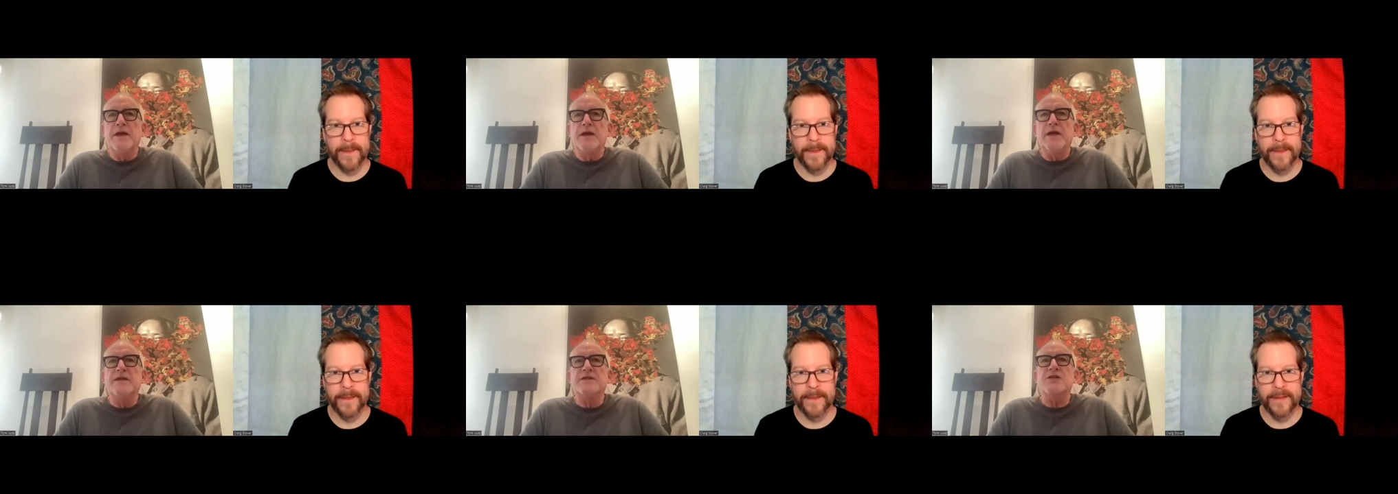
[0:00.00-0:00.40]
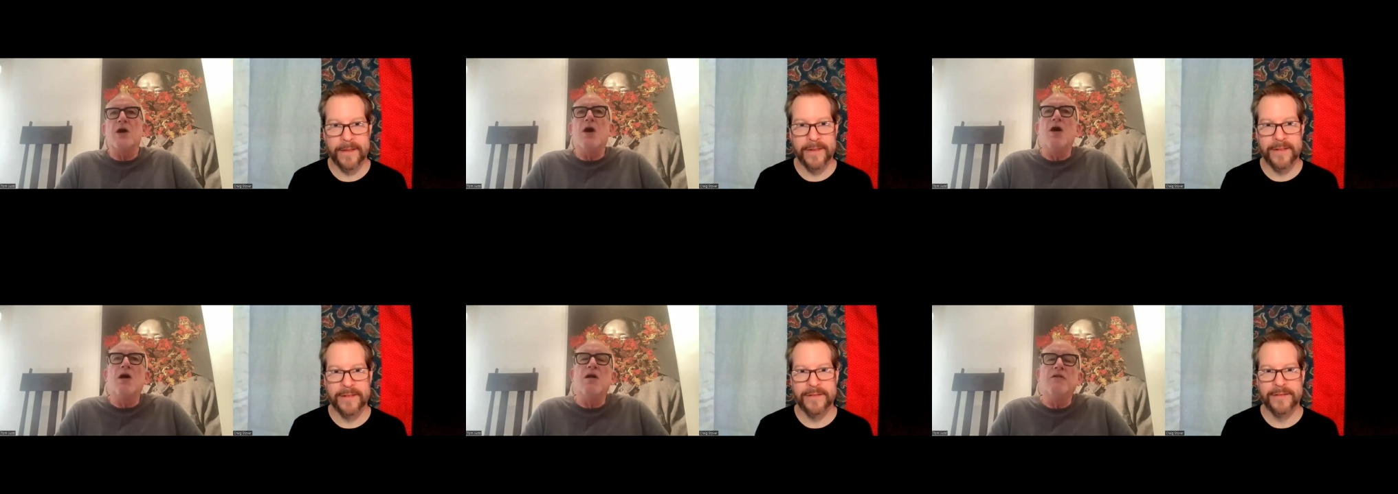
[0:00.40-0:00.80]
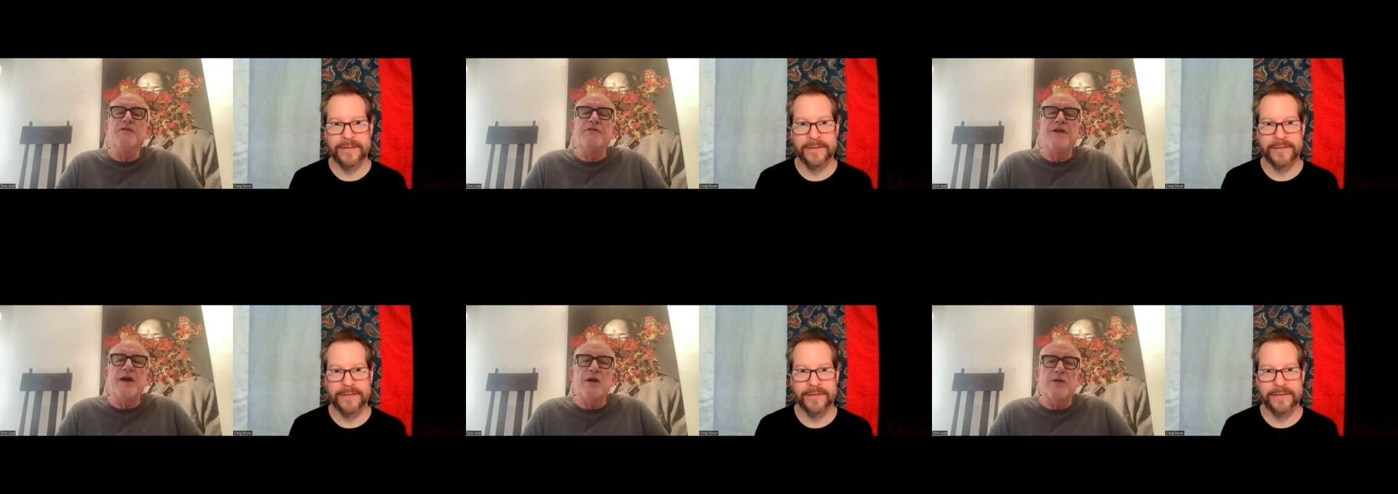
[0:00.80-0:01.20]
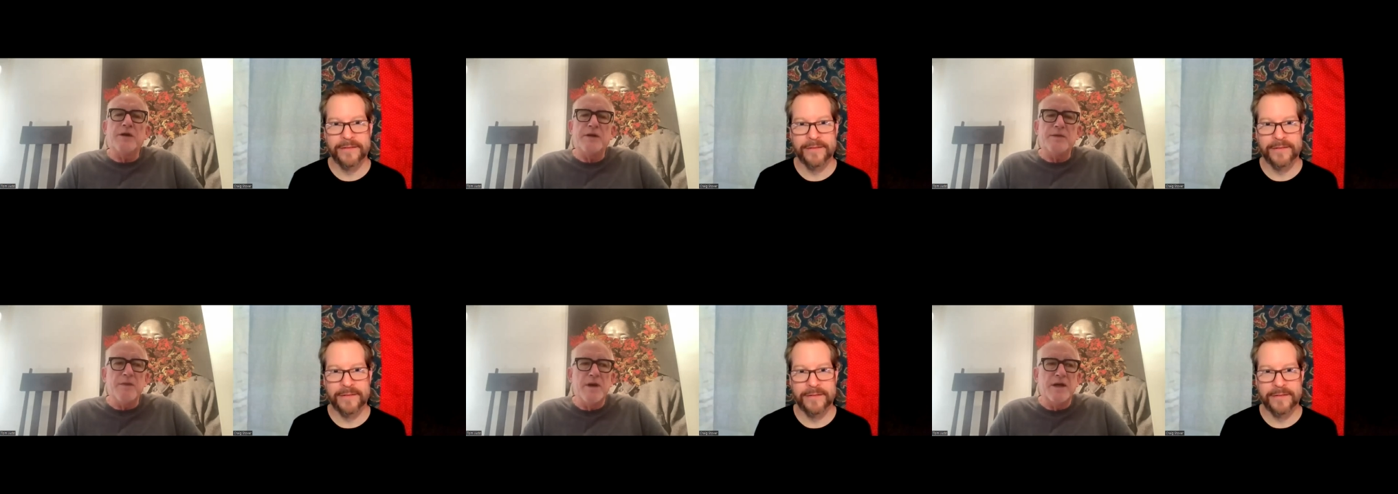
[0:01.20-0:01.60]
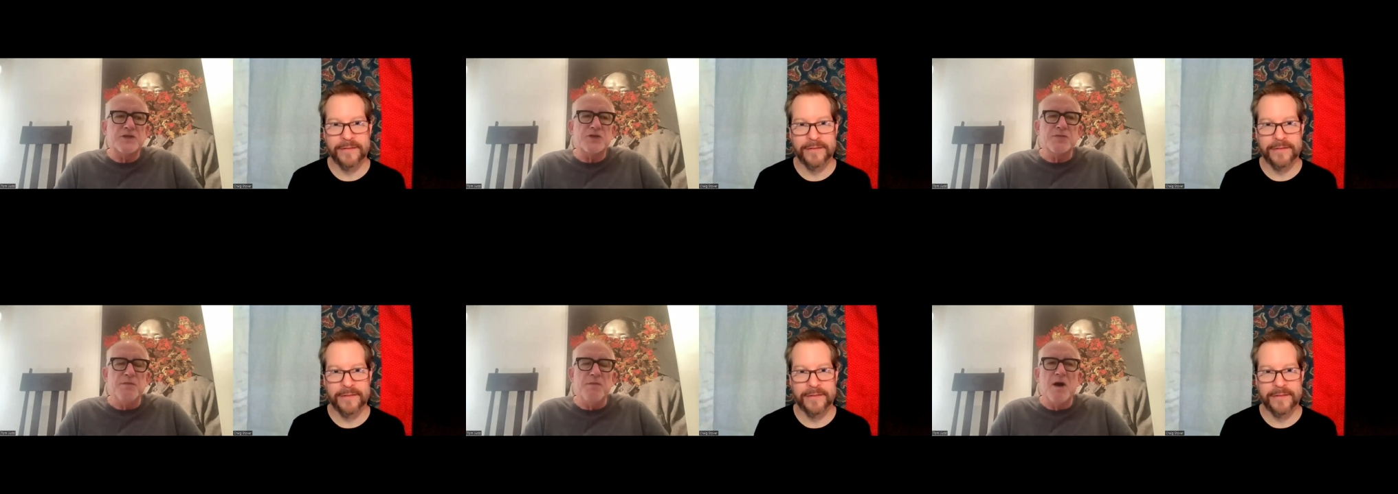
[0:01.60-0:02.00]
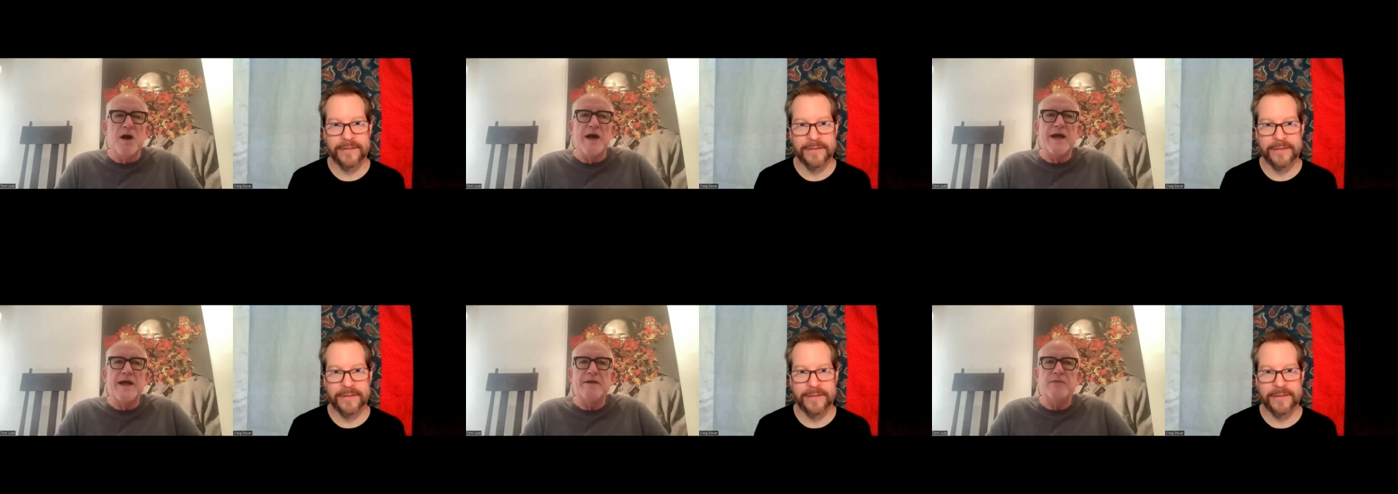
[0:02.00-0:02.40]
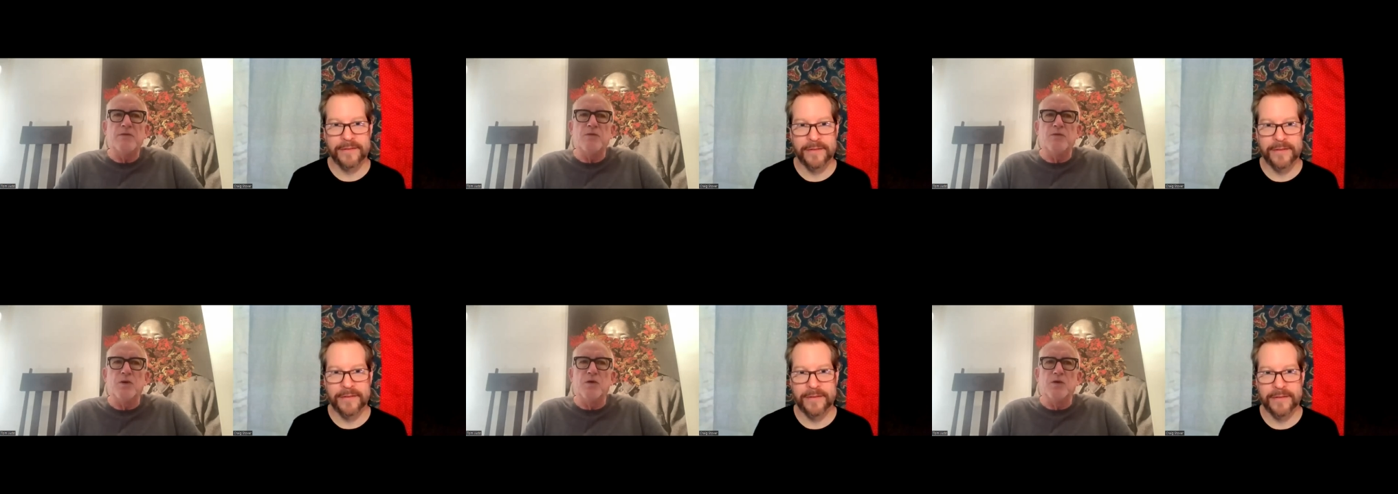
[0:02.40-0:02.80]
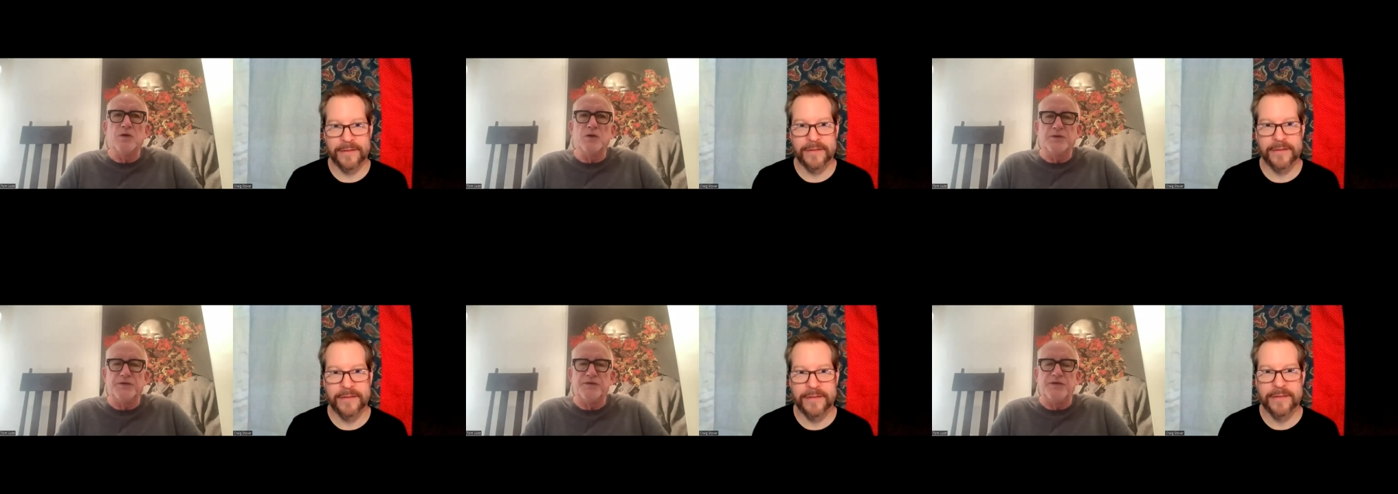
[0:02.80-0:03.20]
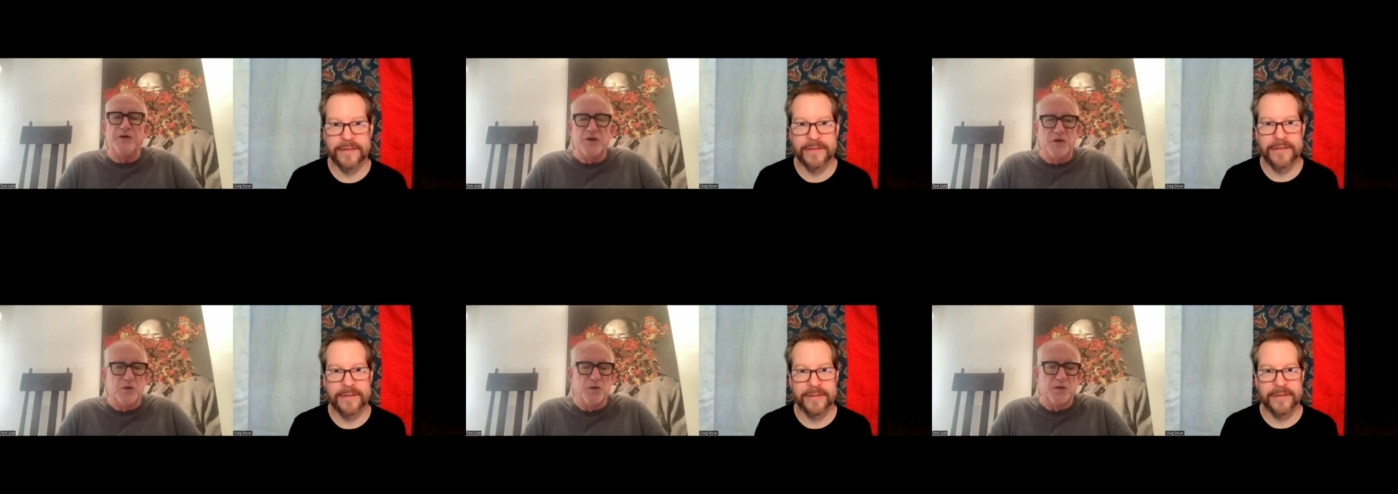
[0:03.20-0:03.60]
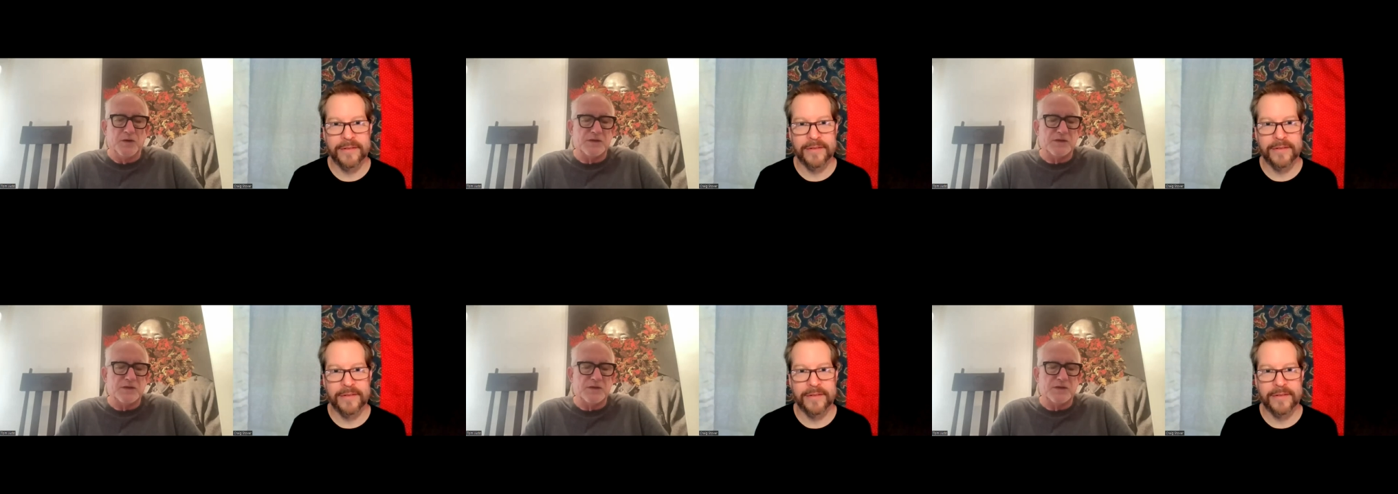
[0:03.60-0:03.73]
Speaker 1: it's all very much my worldview.